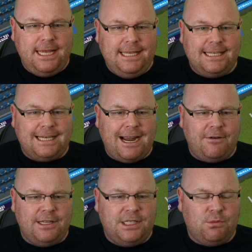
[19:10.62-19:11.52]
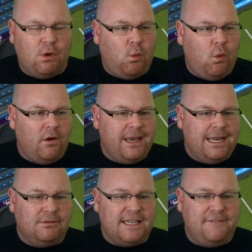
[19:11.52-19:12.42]
petered out into a
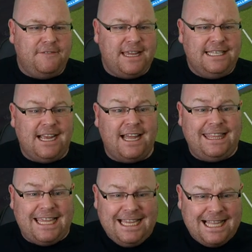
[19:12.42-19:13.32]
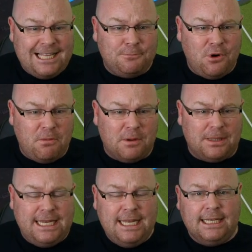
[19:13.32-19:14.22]
1-0 defeat. I think that's
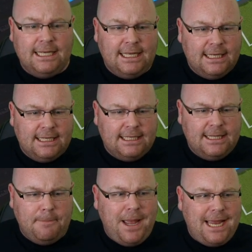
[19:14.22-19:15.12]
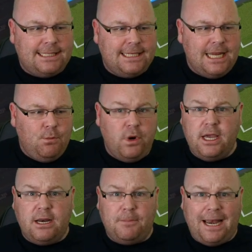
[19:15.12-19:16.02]
probably the best team we're
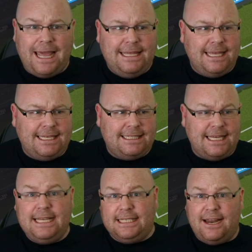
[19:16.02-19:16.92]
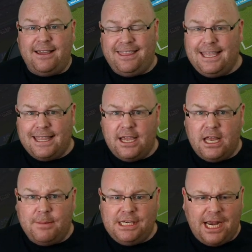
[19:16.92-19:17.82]
going to play this season. I think they're
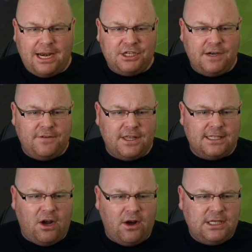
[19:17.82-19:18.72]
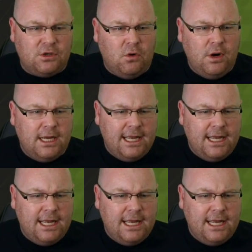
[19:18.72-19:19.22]
going to be challenging for the title,